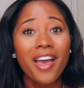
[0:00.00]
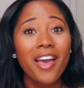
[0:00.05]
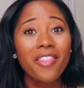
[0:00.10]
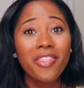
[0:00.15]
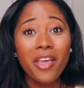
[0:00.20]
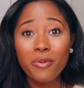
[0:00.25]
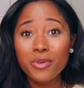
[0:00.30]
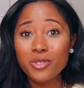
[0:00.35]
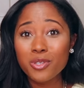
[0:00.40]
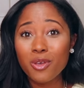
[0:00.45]

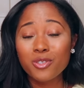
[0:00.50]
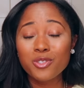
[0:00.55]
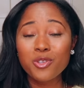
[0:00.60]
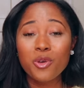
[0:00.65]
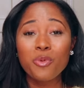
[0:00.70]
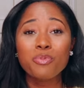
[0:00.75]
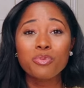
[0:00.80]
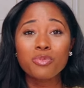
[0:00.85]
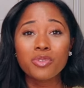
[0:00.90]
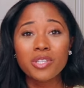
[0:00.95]
And that was
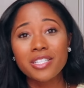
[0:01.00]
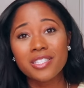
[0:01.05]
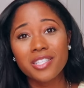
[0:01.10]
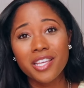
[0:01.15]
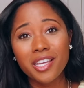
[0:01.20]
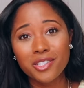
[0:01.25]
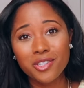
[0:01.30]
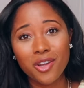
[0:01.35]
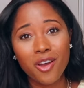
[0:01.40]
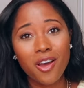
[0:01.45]
also
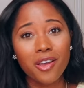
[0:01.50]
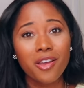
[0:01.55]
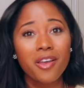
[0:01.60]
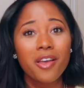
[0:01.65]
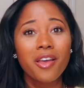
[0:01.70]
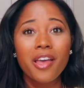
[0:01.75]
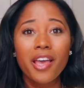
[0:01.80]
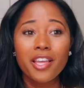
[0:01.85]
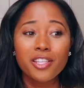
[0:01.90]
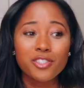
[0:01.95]
pre-TikTok,
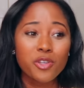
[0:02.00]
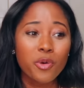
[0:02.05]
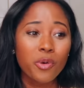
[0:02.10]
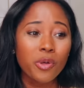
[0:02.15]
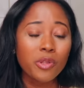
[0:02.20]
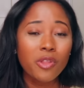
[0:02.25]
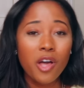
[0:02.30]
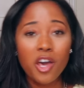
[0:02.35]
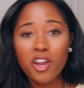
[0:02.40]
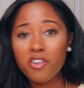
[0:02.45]
and so
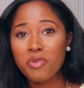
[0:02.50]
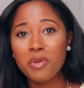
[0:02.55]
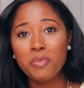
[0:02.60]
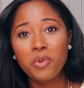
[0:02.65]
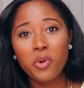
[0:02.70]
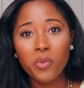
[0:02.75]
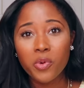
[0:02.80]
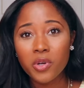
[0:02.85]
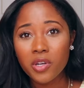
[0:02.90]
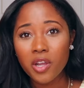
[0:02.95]
a lot of
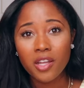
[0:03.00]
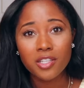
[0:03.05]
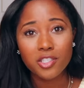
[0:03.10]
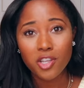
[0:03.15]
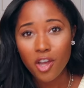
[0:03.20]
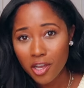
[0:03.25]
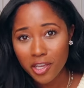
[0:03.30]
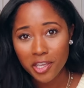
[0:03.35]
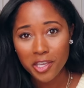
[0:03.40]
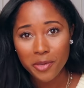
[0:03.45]
people were not
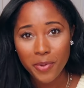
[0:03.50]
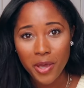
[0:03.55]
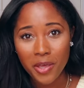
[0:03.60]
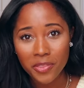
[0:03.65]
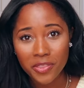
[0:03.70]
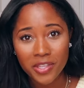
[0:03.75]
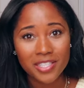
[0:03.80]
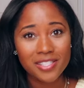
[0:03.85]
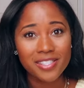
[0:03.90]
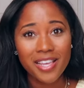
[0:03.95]
talking
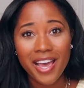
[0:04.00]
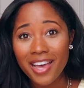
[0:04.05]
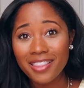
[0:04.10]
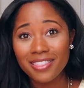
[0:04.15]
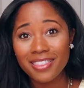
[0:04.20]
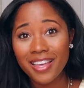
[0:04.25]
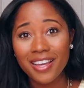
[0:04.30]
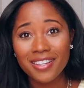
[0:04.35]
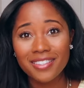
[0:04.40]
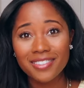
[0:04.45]
about this
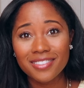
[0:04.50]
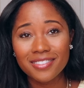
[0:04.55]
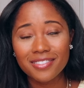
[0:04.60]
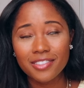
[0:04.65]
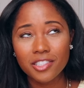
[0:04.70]
at that